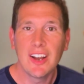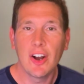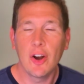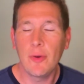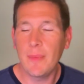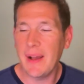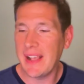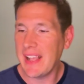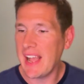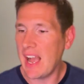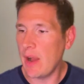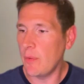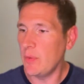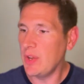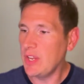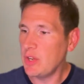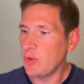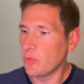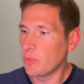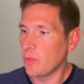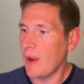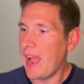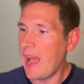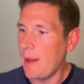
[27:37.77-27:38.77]
Oh my God, we
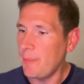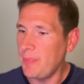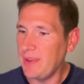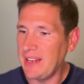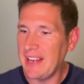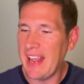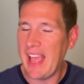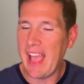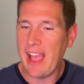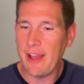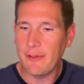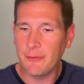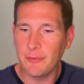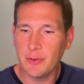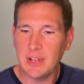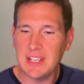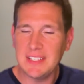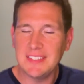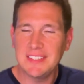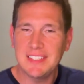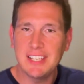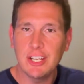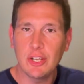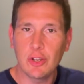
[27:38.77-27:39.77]
could wrap in
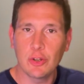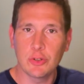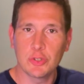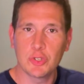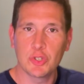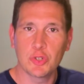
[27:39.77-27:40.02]
every single